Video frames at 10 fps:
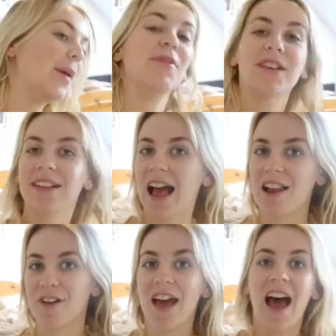I'm just
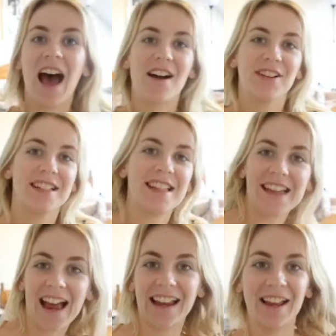kind of having to
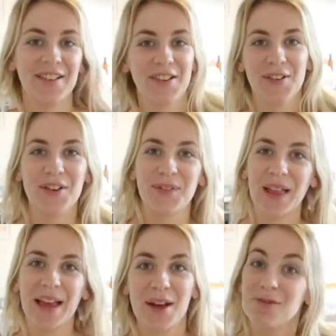get it sort of
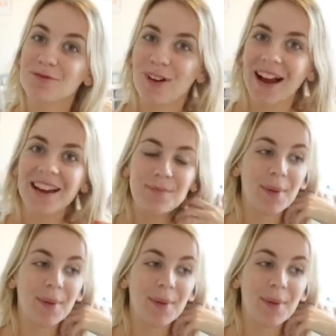like right.